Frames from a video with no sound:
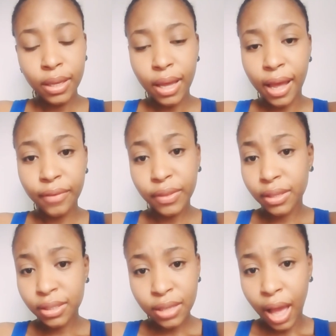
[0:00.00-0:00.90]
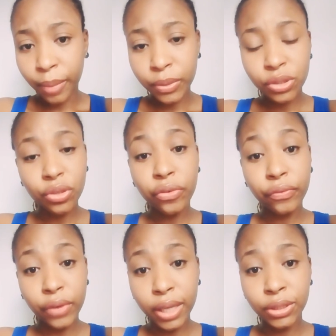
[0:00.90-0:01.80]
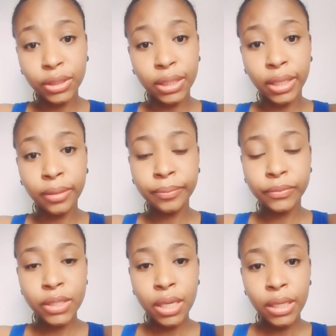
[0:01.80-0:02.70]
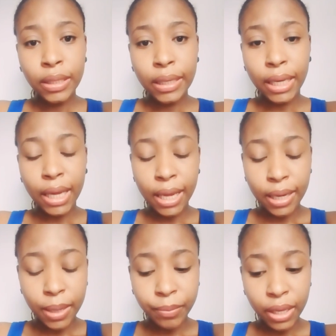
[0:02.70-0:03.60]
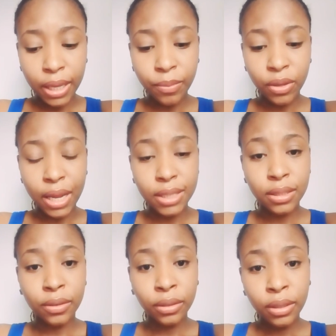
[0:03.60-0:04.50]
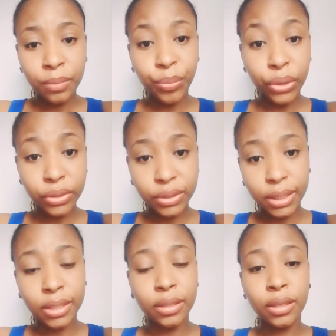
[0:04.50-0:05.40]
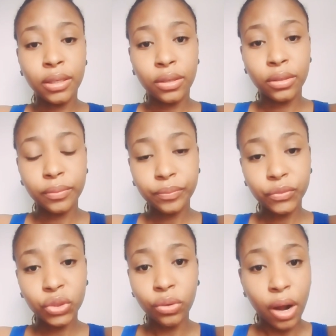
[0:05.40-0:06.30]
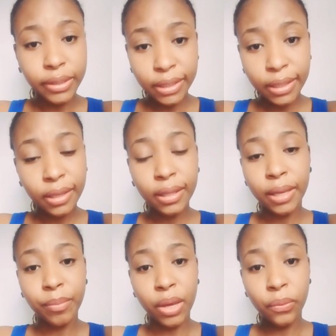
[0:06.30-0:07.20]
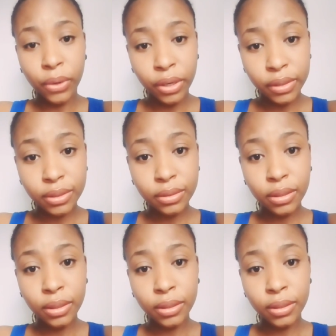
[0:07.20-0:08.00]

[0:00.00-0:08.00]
after this happened so freshly, and I'm able as a person to articulate my words,